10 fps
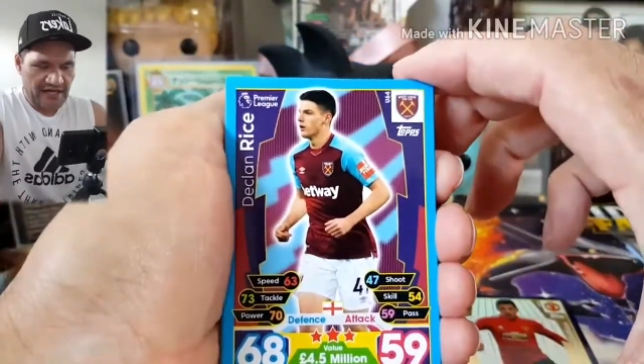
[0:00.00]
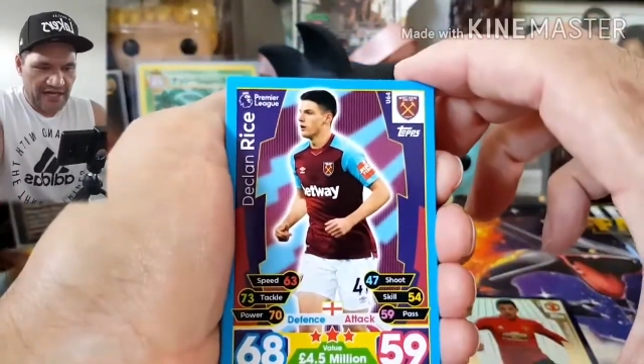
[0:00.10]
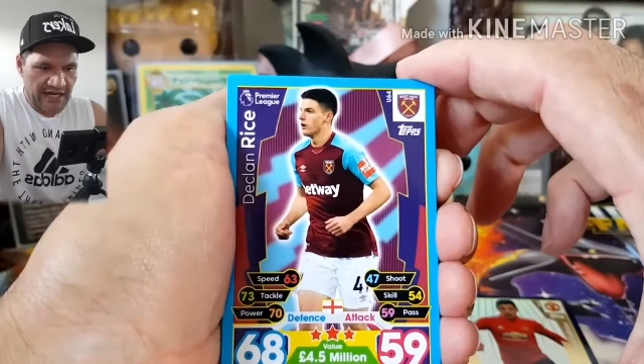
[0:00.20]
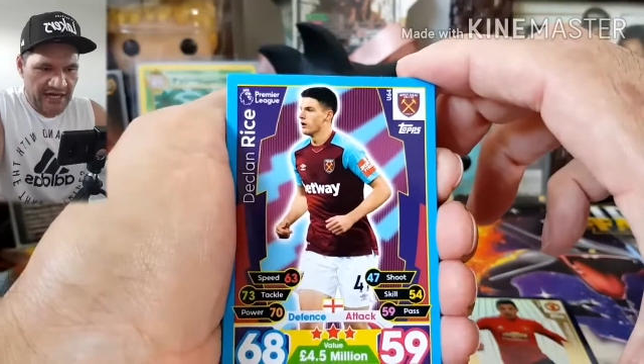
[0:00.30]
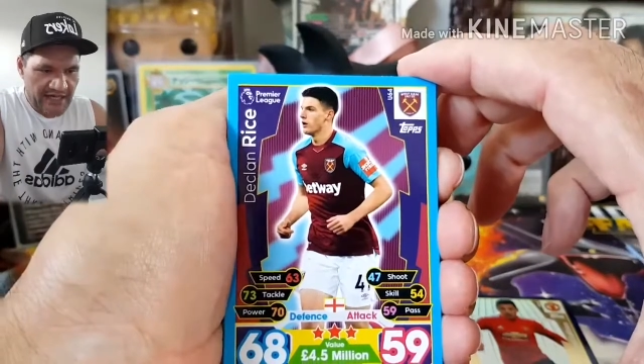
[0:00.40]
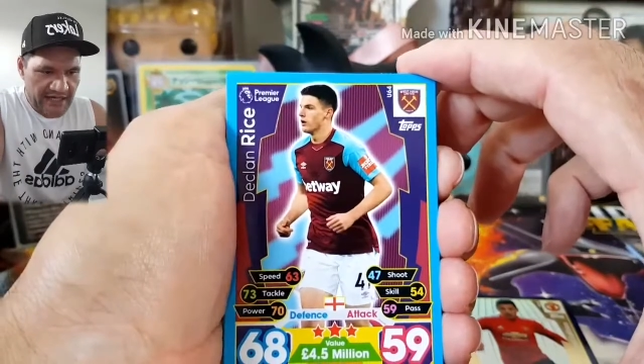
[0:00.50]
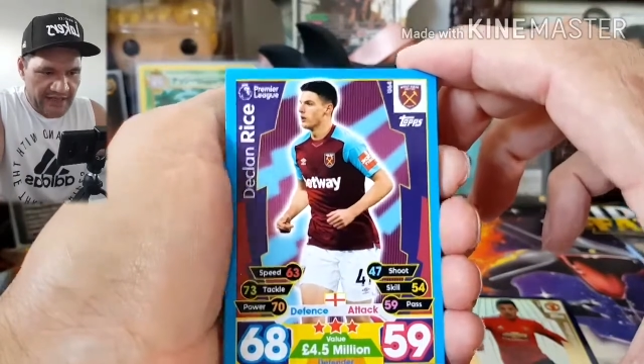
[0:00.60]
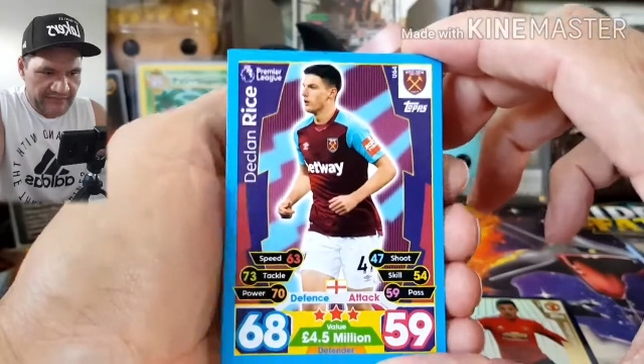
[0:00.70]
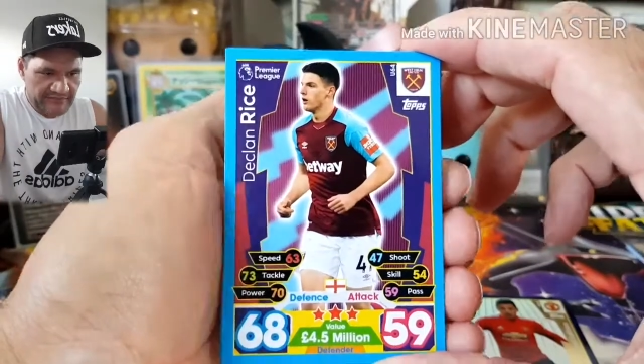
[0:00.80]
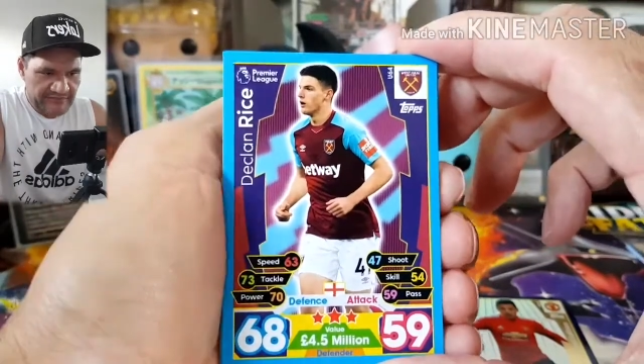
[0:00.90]

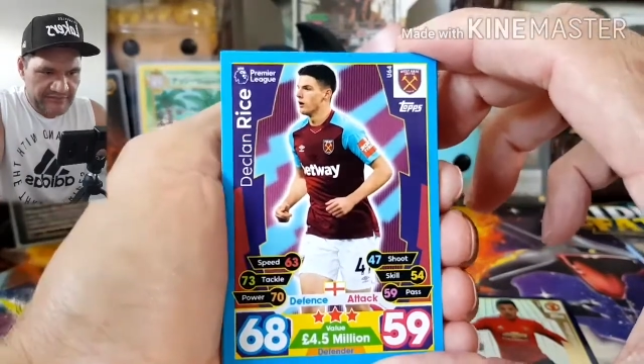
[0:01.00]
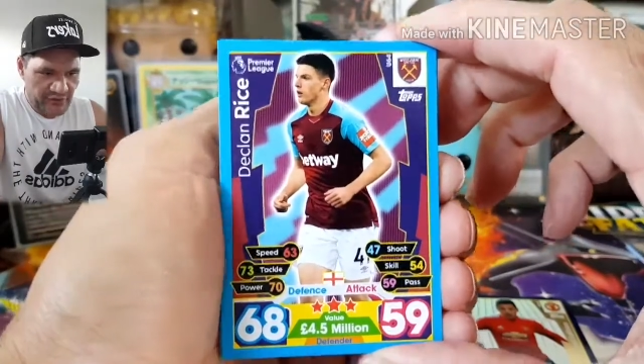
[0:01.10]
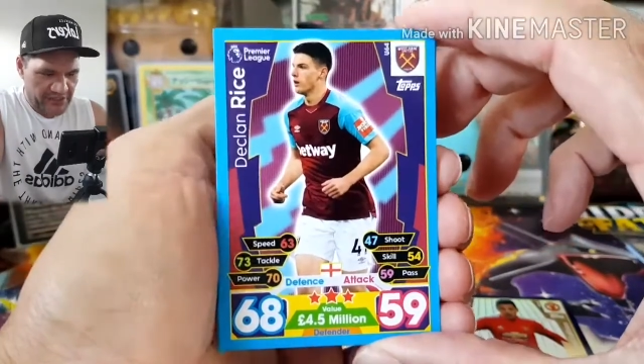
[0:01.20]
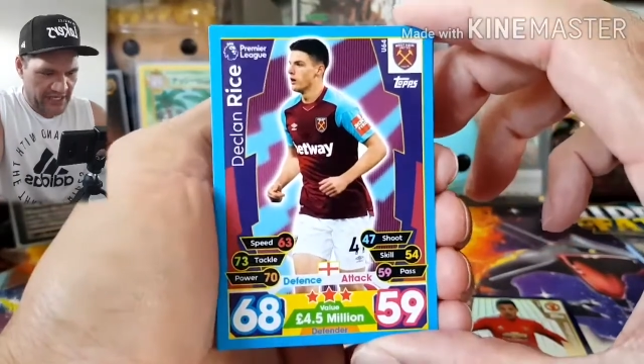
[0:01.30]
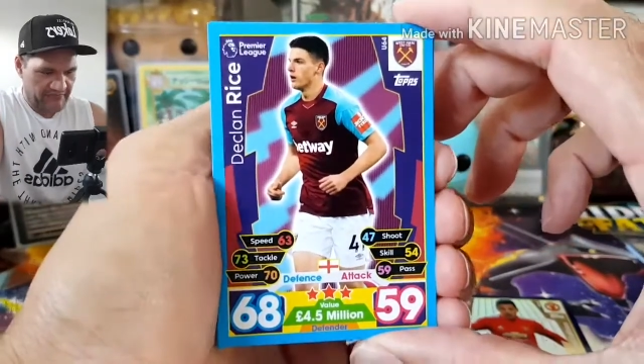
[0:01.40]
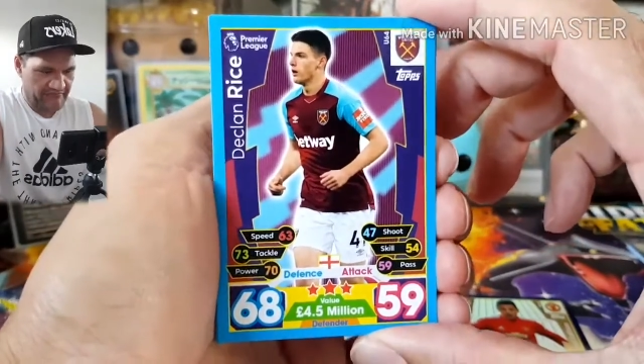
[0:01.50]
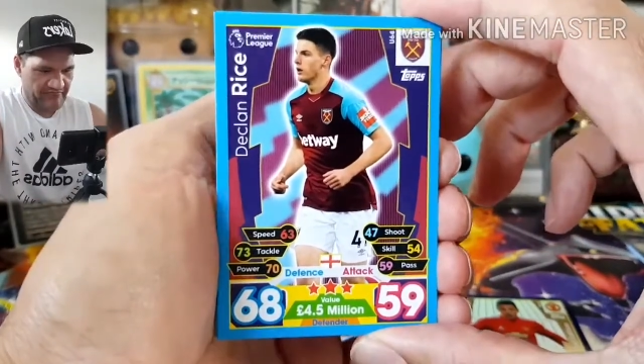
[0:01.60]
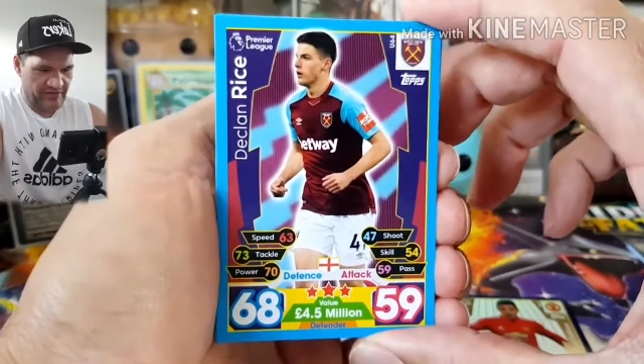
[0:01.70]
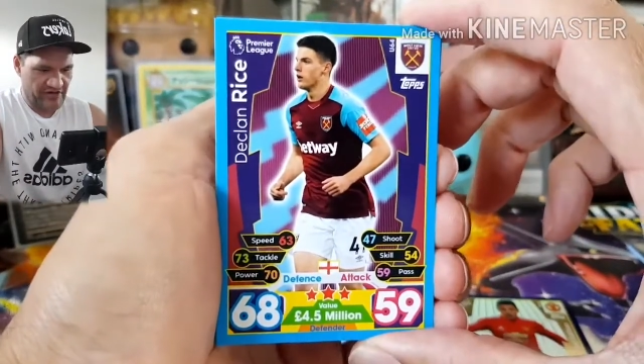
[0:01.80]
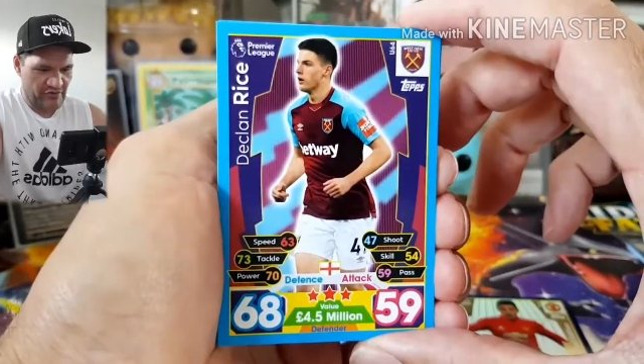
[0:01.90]
Um, West Ham.
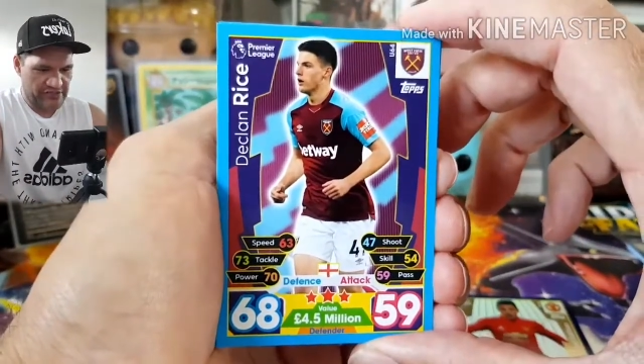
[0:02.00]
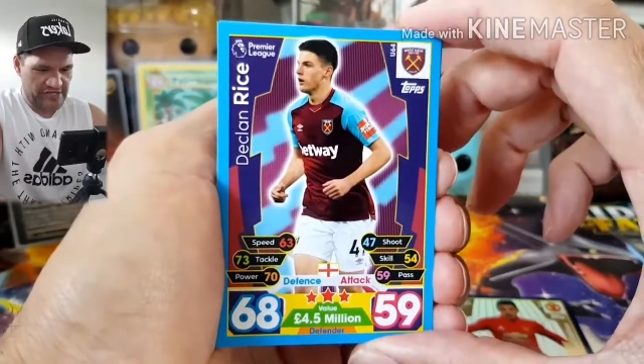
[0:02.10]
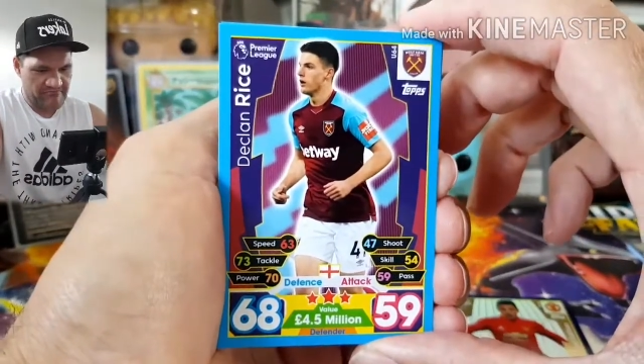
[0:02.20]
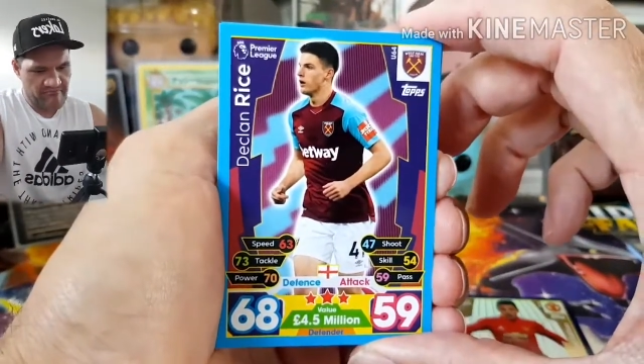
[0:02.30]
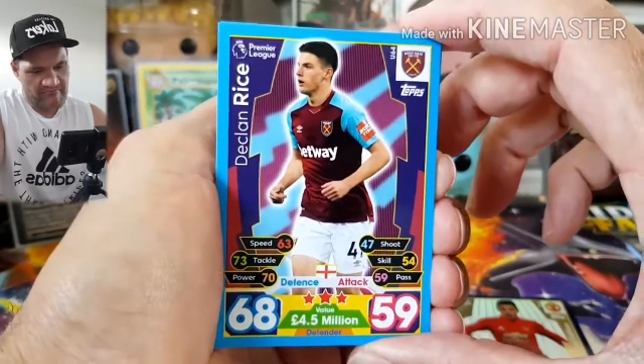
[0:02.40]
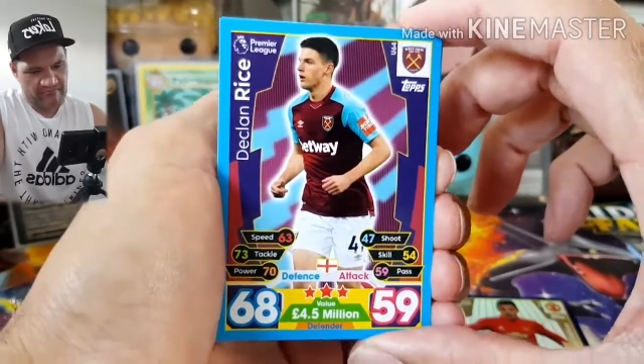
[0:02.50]
Yeah, no West Ham.